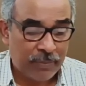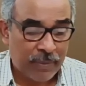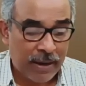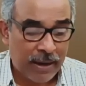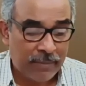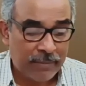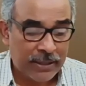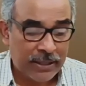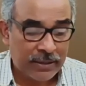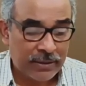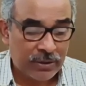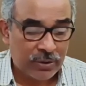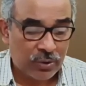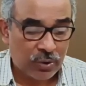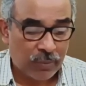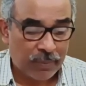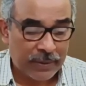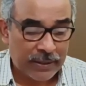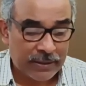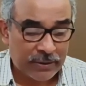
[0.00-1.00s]
Fabian
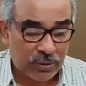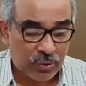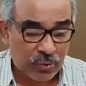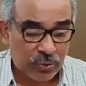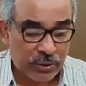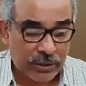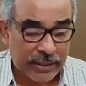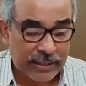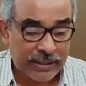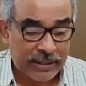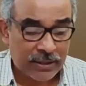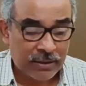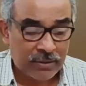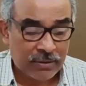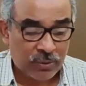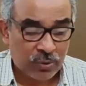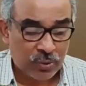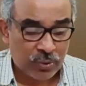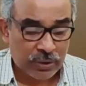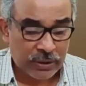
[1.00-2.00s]

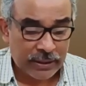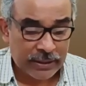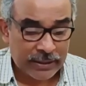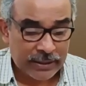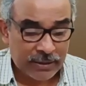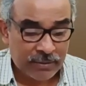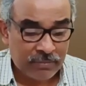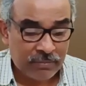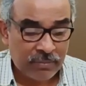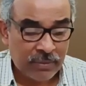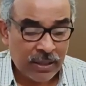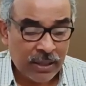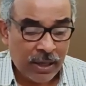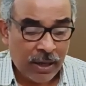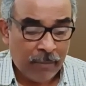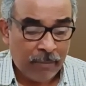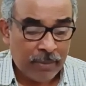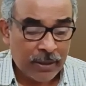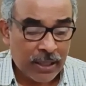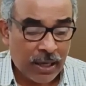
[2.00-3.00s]
socialism
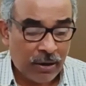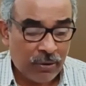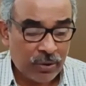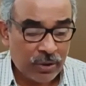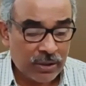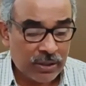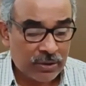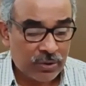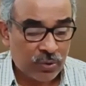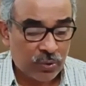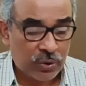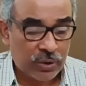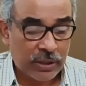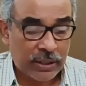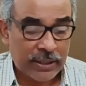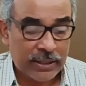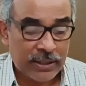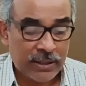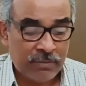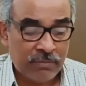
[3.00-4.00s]
without the
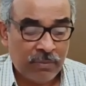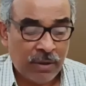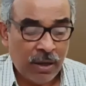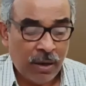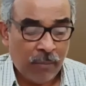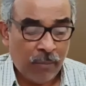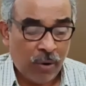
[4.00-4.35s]
socialism,